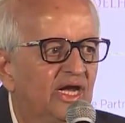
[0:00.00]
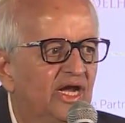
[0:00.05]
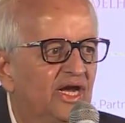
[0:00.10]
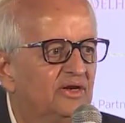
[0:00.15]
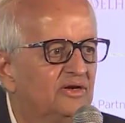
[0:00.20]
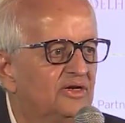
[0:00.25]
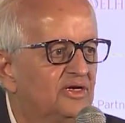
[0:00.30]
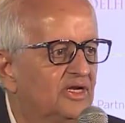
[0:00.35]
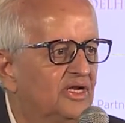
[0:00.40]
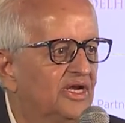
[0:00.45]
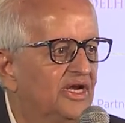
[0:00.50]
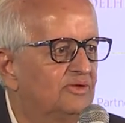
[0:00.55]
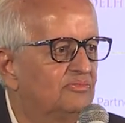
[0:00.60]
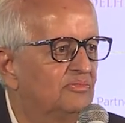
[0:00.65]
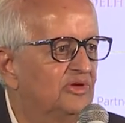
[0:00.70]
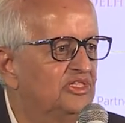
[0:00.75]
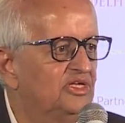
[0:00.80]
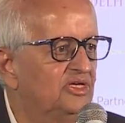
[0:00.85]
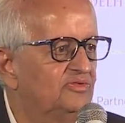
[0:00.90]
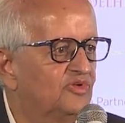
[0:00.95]
and get
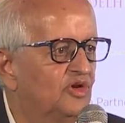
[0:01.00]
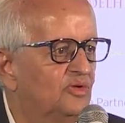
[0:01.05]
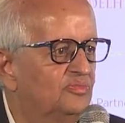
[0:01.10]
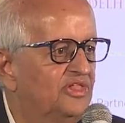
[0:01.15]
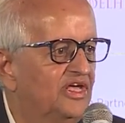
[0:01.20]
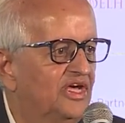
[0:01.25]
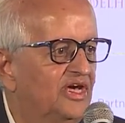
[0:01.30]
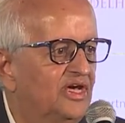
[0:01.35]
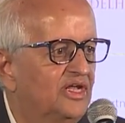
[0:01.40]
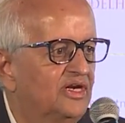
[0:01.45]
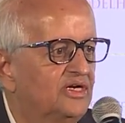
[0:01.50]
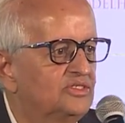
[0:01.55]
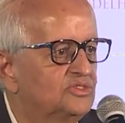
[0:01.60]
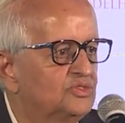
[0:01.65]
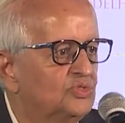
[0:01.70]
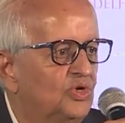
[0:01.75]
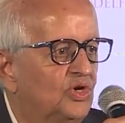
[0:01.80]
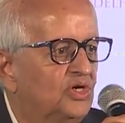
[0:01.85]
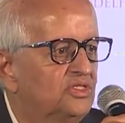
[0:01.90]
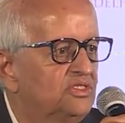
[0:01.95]
money from there and
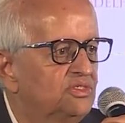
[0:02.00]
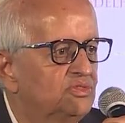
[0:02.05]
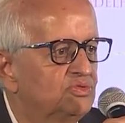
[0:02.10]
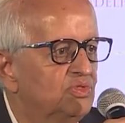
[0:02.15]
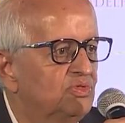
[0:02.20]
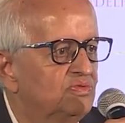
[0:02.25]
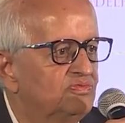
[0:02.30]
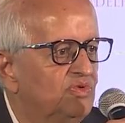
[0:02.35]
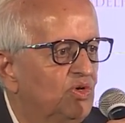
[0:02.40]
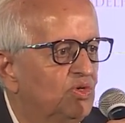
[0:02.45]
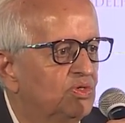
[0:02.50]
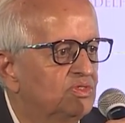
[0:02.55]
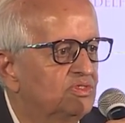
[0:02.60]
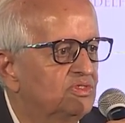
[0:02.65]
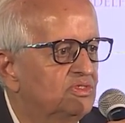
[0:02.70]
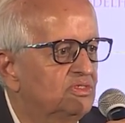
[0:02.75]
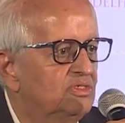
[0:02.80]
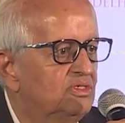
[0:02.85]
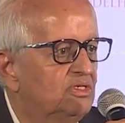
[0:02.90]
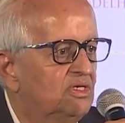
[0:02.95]
so on and so forth.
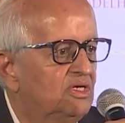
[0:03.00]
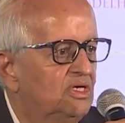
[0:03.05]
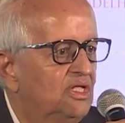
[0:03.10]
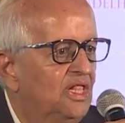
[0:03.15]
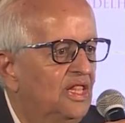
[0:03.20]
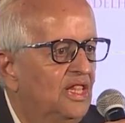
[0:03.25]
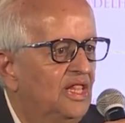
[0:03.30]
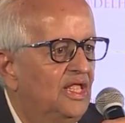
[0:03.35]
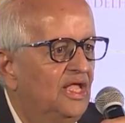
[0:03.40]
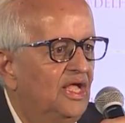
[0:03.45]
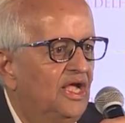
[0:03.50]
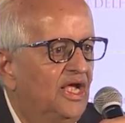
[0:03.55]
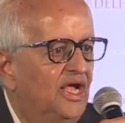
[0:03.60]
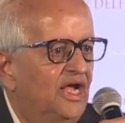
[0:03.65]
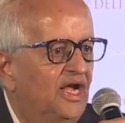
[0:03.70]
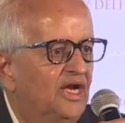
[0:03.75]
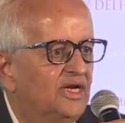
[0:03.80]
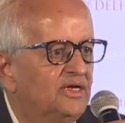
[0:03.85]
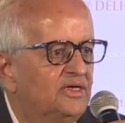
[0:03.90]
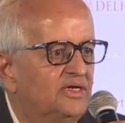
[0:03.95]

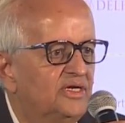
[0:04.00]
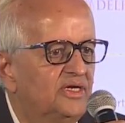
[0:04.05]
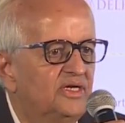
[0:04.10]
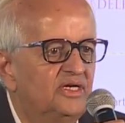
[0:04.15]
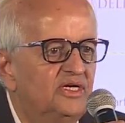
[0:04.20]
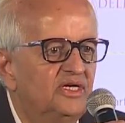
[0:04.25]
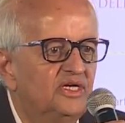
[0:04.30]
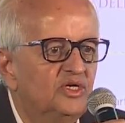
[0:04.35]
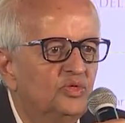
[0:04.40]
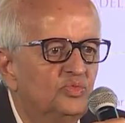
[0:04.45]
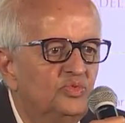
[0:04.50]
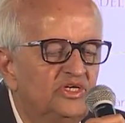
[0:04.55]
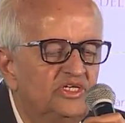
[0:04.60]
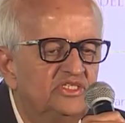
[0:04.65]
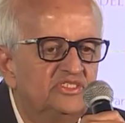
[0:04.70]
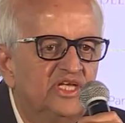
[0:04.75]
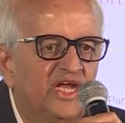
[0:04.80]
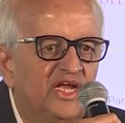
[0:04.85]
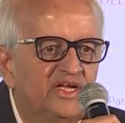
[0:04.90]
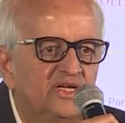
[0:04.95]
And uh, we
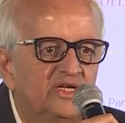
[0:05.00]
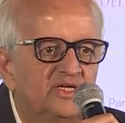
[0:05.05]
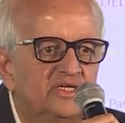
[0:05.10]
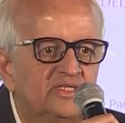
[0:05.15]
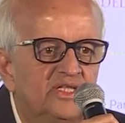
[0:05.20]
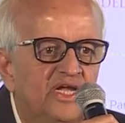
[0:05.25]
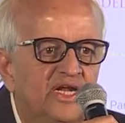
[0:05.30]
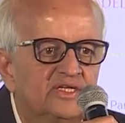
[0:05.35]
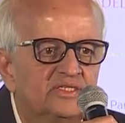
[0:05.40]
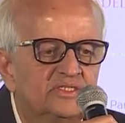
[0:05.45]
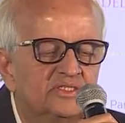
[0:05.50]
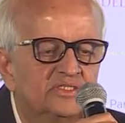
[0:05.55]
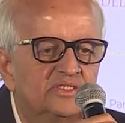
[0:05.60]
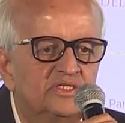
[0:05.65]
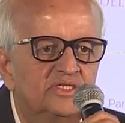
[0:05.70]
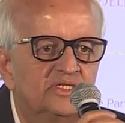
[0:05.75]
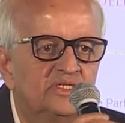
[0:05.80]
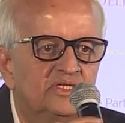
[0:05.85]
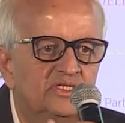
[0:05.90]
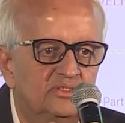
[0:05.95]
decided that
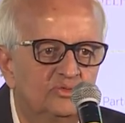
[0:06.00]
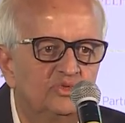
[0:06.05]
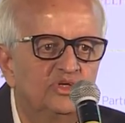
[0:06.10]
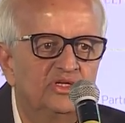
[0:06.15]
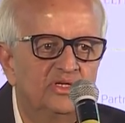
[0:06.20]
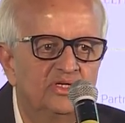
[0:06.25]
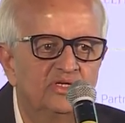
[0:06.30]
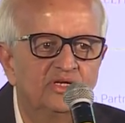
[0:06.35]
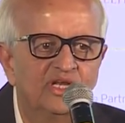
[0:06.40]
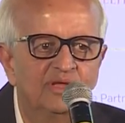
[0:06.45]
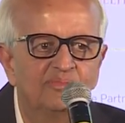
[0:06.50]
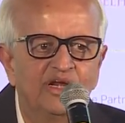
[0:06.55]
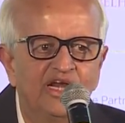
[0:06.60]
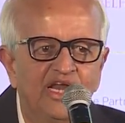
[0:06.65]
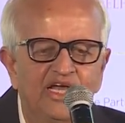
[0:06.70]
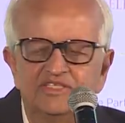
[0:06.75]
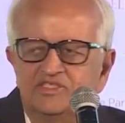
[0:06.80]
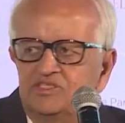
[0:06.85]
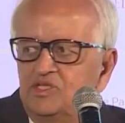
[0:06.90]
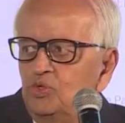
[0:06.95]
uh, we
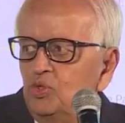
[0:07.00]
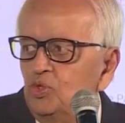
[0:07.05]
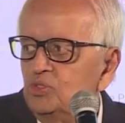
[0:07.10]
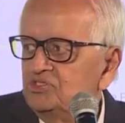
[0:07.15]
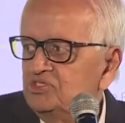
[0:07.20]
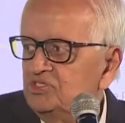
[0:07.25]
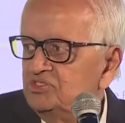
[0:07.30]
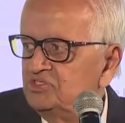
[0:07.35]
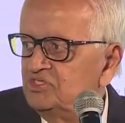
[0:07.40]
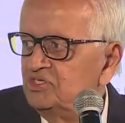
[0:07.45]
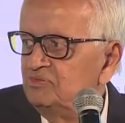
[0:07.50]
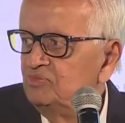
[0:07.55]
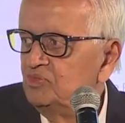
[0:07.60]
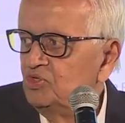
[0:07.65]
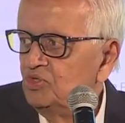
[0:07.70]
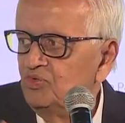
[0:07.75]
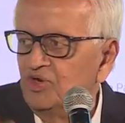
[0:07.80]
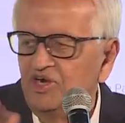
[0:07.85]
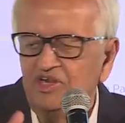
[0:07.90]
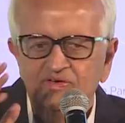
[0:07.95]
liberalized the whole system
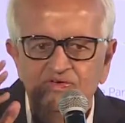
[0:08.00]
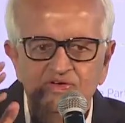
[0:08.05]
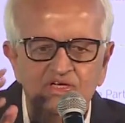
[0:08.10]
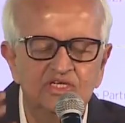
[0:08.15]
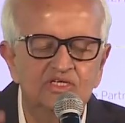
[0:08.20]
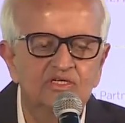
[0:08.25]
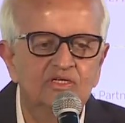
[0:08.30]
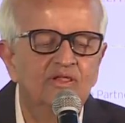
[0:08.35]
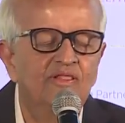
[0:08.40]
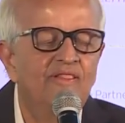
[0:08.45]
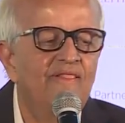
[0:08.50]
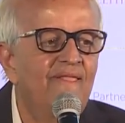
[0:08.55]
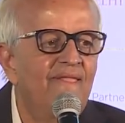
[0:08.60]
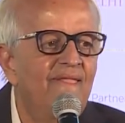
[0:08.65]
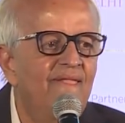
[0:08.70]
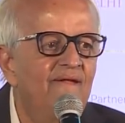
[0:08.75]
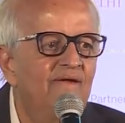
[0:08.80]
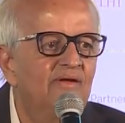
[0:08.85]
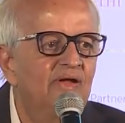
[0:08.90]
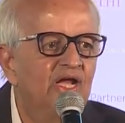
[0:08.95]
or whatever.
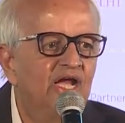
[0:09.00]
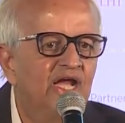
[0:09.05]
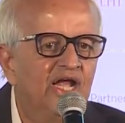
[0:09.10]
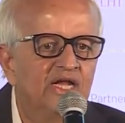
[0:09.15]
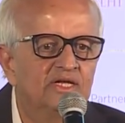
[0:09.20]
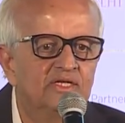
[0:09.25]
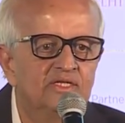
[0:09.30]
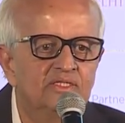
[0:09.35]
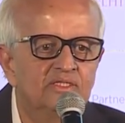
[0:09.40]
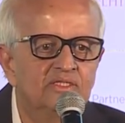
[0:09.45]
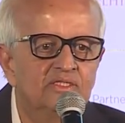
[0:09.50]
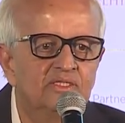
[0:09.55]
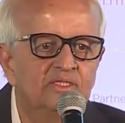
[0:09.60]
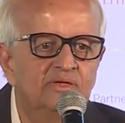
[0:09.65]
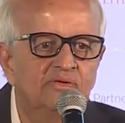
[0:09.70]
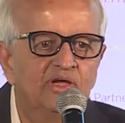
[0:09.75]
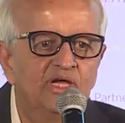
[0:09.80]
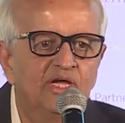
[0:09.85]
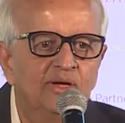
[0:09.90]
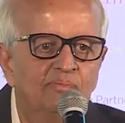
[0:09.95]
And
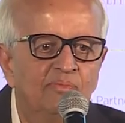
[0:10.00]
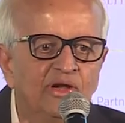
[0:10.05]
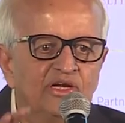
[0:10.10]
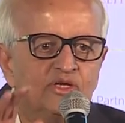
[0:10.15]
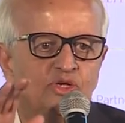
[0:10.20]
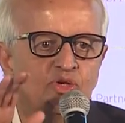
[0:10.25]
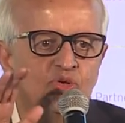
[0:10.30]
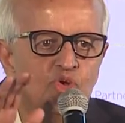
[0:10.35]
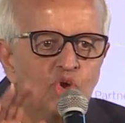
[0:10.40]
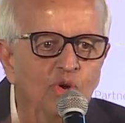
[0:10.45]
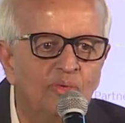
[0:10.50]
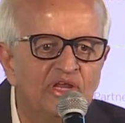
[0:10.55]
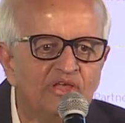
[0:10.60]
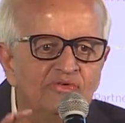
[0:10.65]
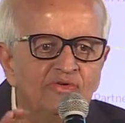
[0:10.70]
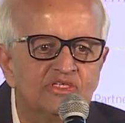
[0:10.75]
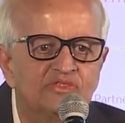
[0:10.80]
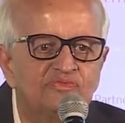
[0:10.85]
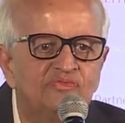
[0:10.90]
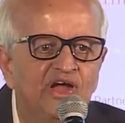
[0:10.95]
there were, but nobody
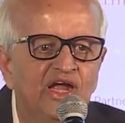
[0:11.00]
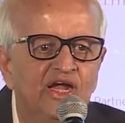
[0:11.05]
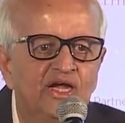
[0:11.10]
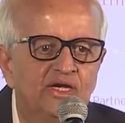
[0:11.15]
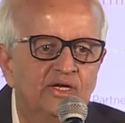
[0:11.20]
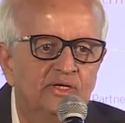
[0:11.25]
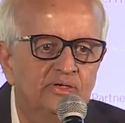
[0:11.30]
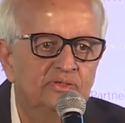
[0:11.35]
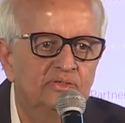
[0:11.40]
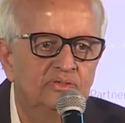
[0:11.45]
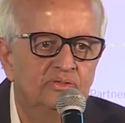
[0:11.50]
was fired.